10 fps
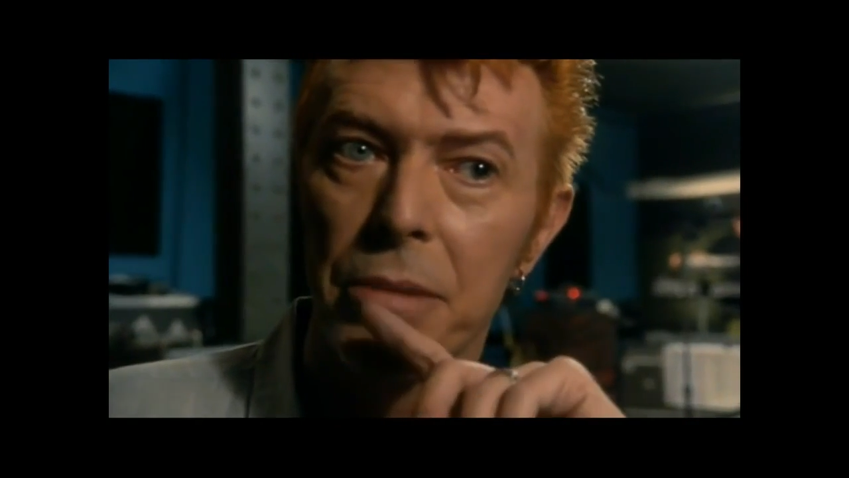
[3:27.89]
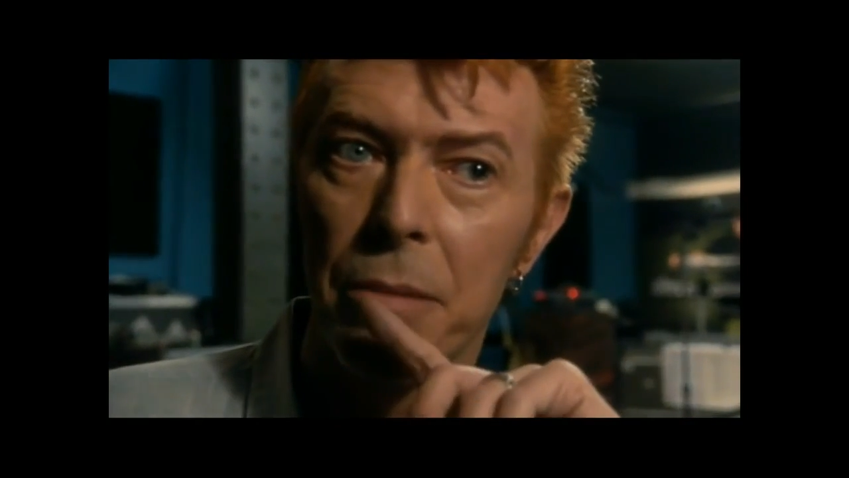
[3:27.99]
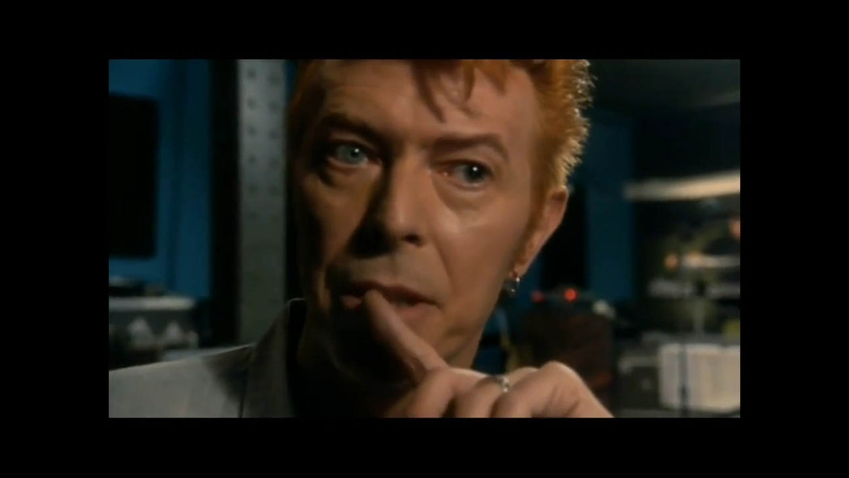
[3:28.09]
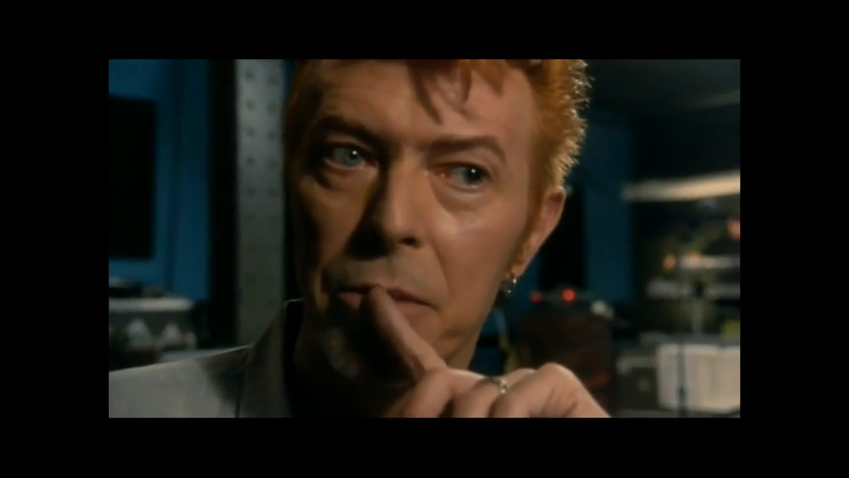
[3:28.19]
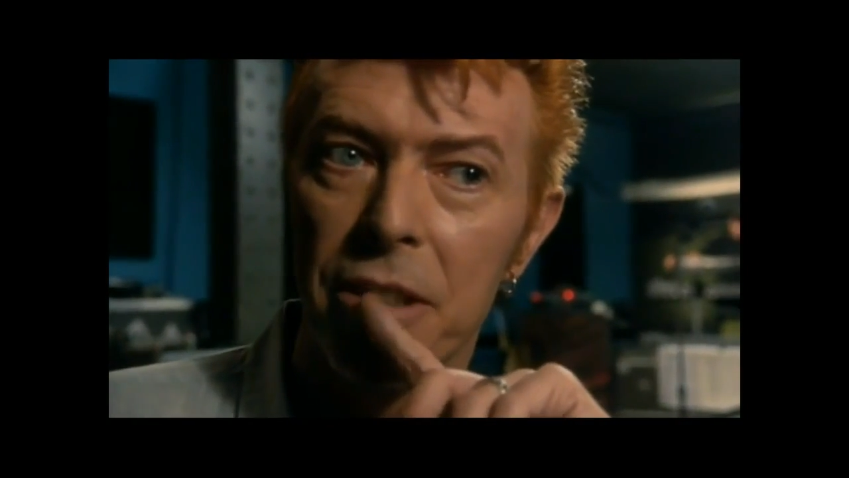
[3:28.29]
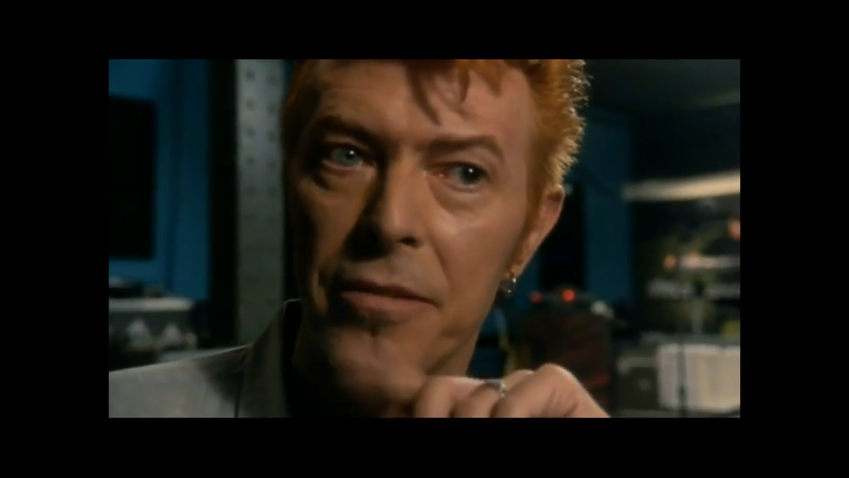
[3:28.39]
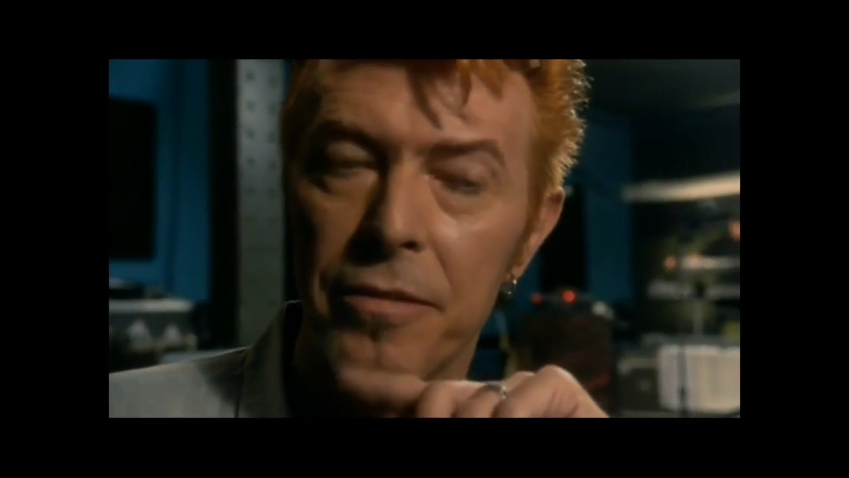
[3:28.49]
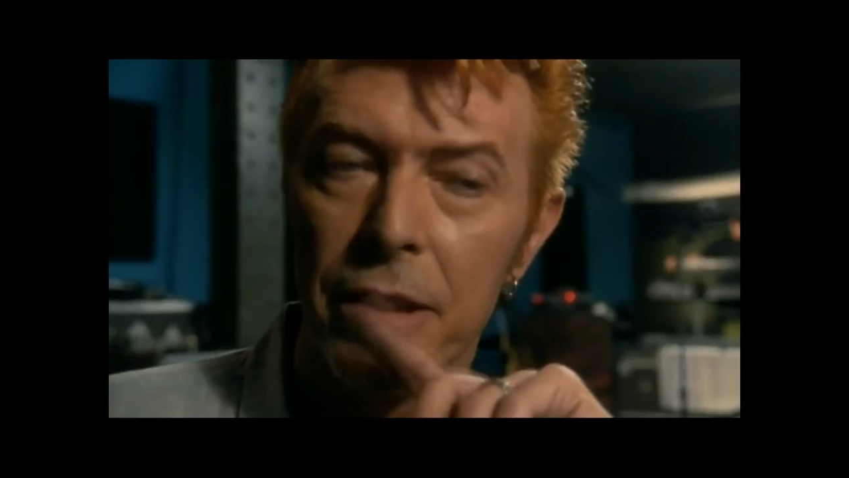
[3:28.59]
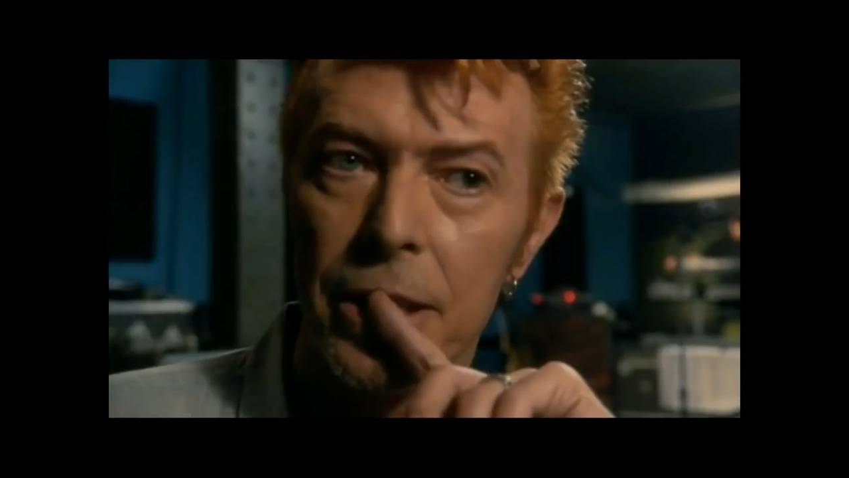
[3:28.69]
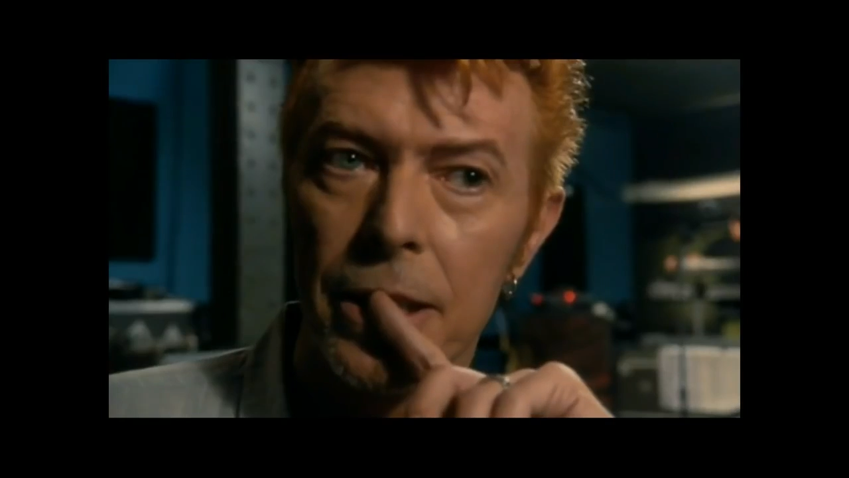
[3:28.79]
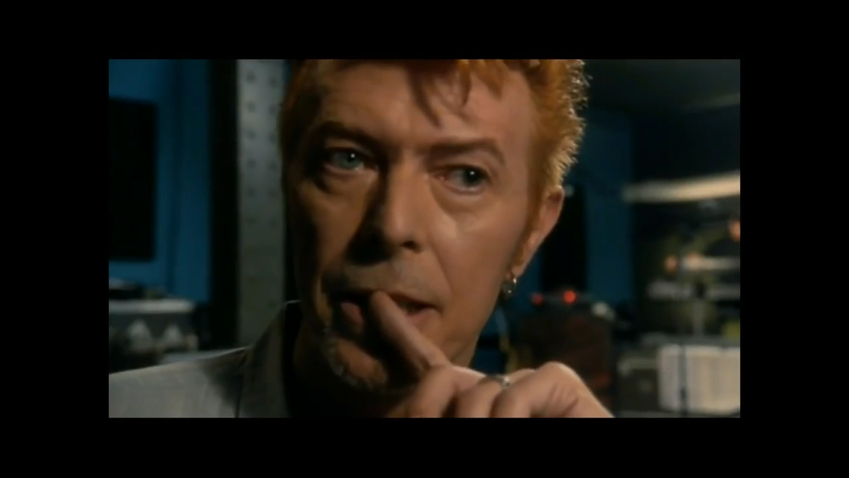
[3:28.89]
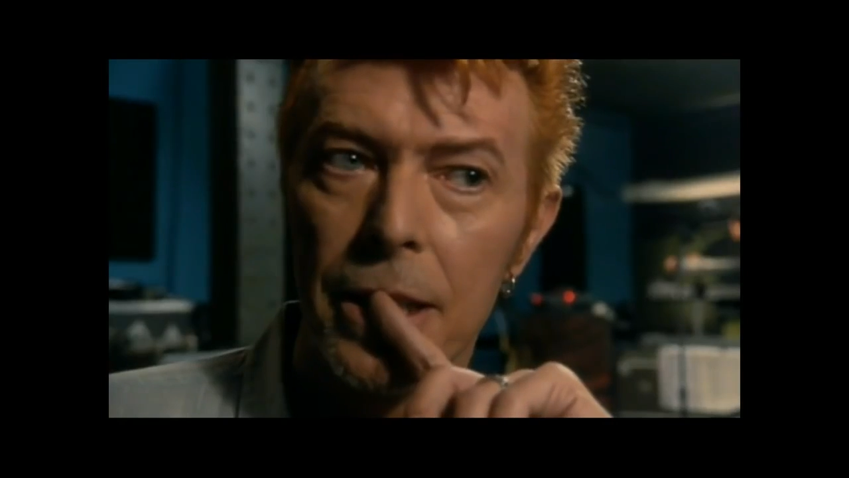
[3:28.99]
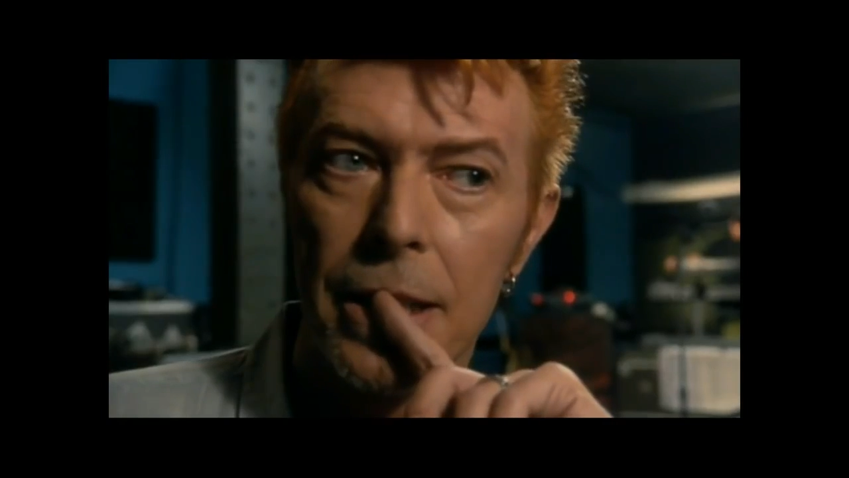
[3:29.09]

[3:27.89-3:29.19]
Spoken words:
I probably would have